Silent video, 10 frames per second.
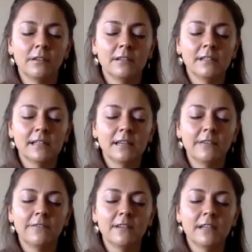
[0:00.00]
this
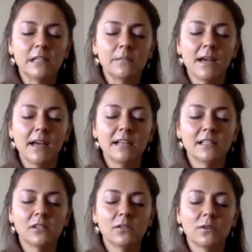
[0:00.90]
infinite
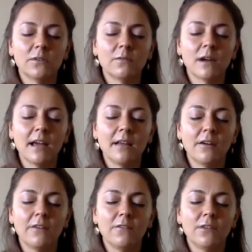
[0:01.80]
space to the right
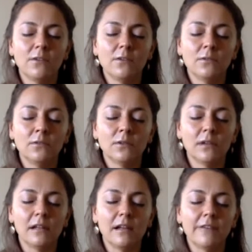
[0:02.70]
of you, to
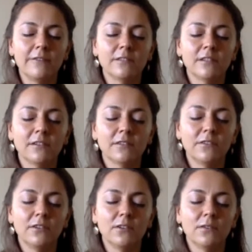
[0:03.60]
the left of
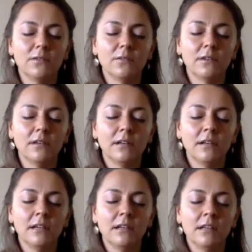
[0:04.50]
you,
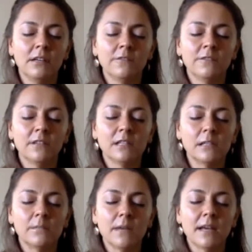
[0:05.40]
infinite
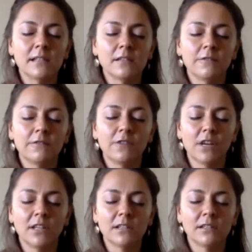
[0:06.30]
space in
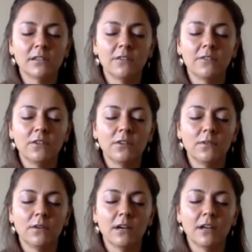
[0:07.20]
front of
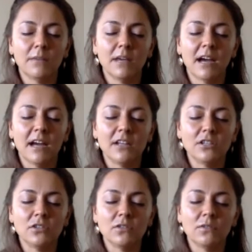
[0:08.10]
you and behind
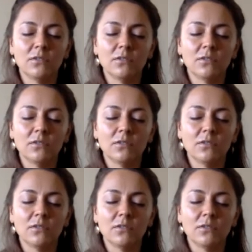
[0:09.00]
you.